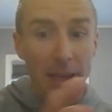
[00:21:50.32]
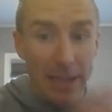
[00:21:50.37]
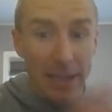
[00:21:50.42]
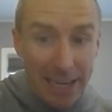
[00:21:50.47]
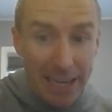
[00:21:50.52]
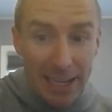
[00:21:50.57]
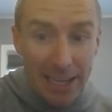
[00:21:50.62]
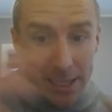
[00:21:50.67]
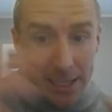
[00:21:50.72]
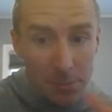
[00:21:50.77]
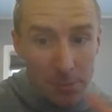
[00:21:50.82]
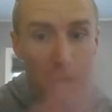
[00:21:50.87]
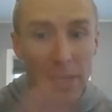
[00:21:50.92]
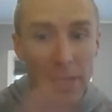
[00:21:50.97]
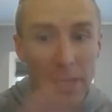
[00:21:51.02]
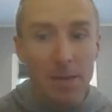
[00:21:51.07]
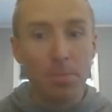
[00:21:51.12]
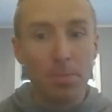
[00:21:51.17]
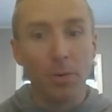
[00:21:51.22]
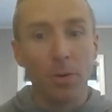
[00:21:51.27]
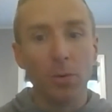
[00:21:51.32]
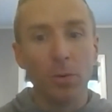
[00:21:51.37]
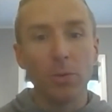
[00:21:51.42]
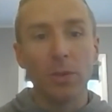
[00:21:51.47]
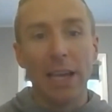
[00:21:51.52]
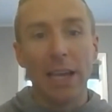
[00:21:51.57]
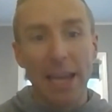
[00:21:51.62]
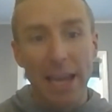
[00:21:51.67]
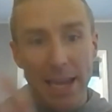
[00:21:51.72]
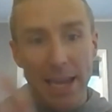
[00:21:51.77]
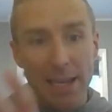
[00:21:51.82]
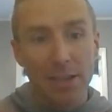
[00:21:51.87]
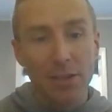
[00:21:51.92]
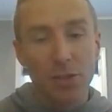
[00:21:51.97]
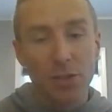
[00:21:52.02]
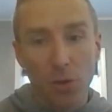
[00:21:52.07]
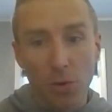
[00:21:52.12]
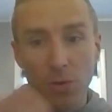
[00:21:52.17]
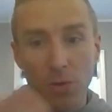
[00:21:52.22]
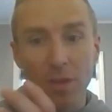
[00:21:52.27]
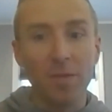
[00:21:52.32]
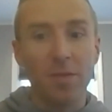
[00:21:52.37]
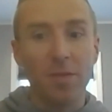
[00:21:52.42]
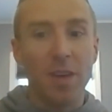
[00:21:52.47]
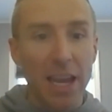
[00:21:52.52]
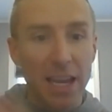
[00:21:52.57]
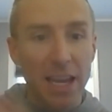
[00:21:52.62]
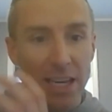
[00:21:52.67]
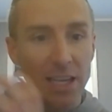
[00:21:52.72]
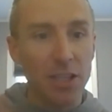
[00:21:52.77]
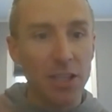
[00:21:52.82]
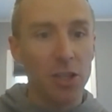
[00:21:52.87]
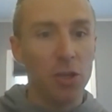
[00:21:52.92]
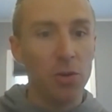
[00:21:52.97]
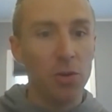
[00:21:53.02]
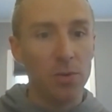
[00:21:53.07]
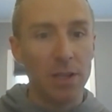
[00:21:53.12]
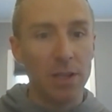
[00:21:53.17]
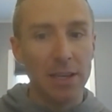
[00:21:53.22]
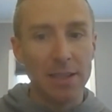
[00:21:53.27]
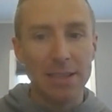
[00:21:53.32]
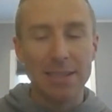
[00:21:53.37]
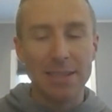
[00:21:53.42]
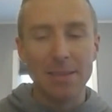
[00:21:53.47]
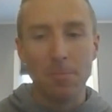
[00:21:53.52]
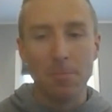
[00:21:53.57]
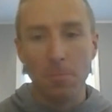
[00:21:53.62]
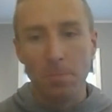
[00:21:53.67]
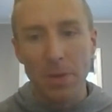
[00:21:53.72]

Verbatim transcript: getting people into the vacant units,